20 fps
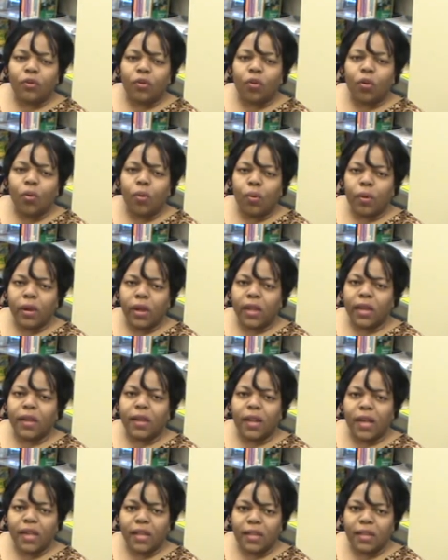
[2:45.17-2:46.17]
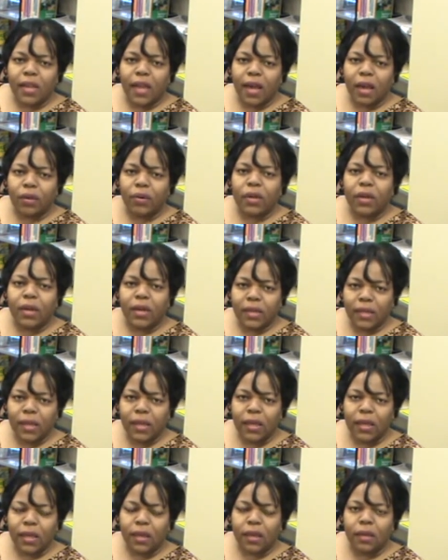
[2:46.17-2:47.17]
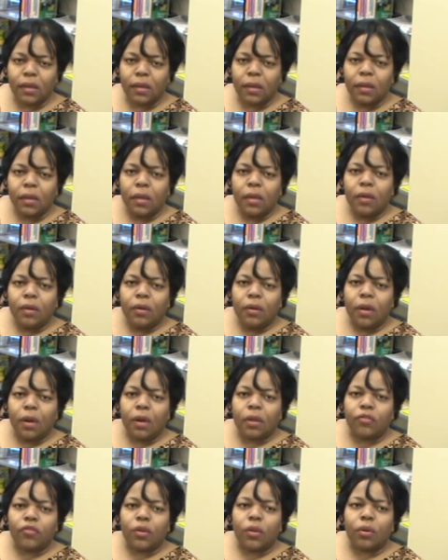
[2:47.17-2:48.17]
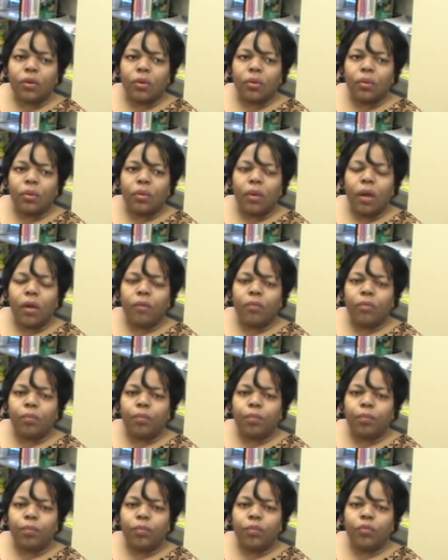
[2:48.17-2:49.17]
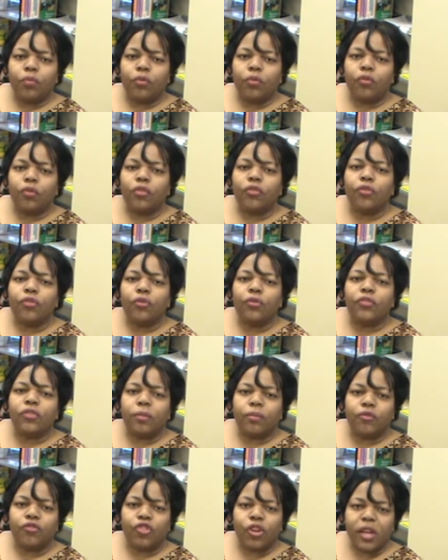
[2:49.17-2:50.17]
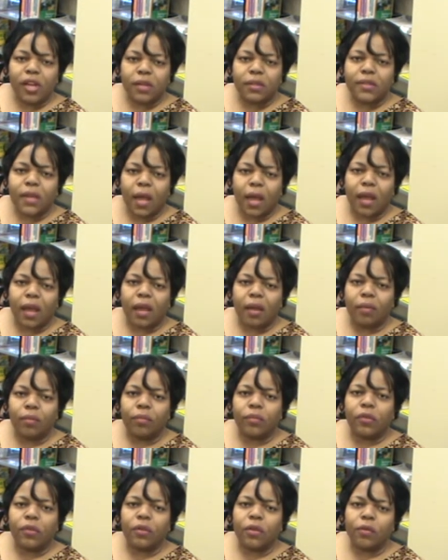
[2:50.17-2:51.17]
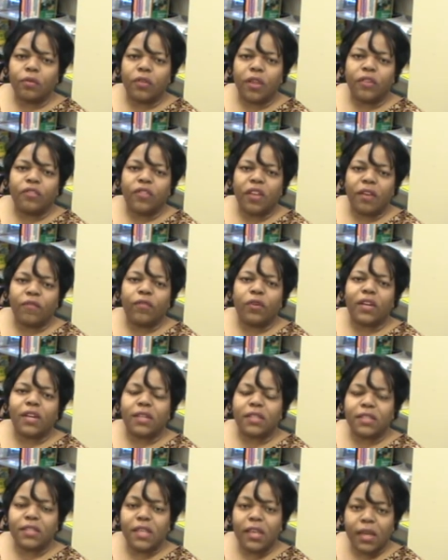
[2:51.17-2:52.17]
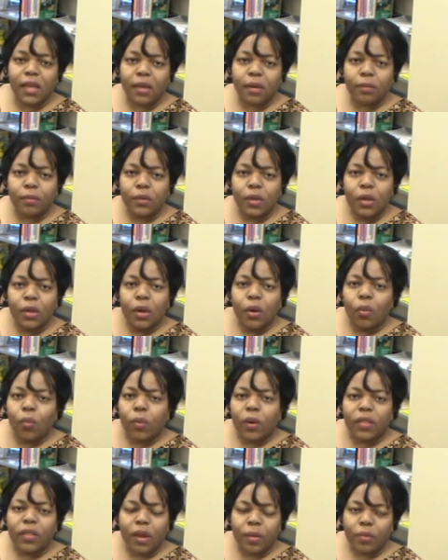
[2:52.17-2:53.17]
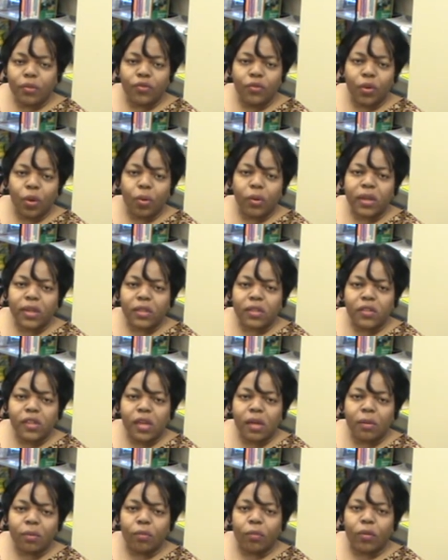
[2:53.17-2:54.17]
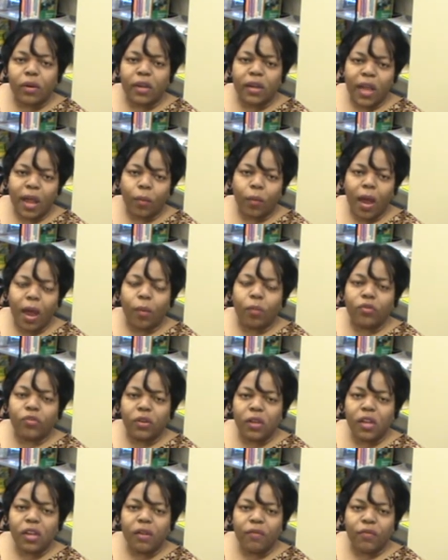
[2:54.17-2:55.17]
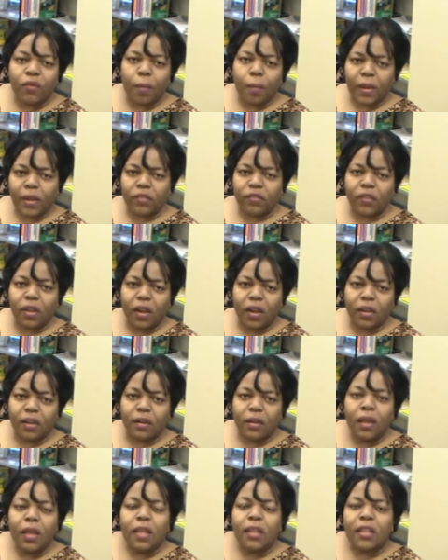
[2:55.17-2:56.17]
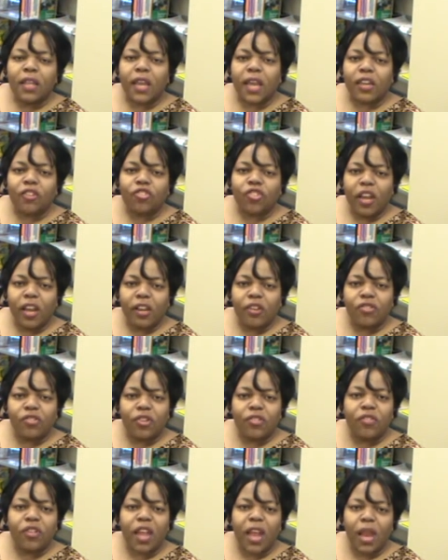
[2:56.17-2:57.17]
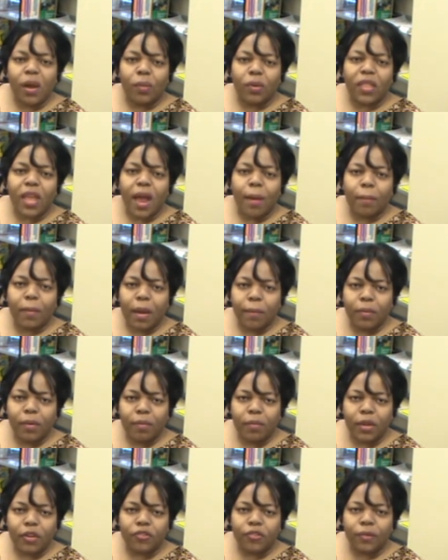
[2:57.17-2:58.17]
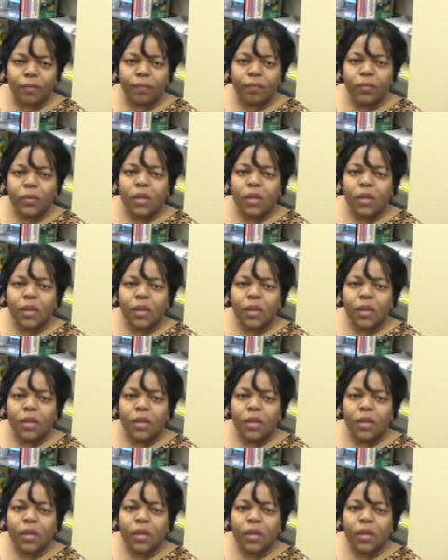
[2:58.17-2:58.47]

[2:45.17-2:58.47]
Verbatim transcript: to court in Clayton County again to to do some jail time. They said for contempt when there was no contempt, when that I was looking for my son, they had changed his name without my permission.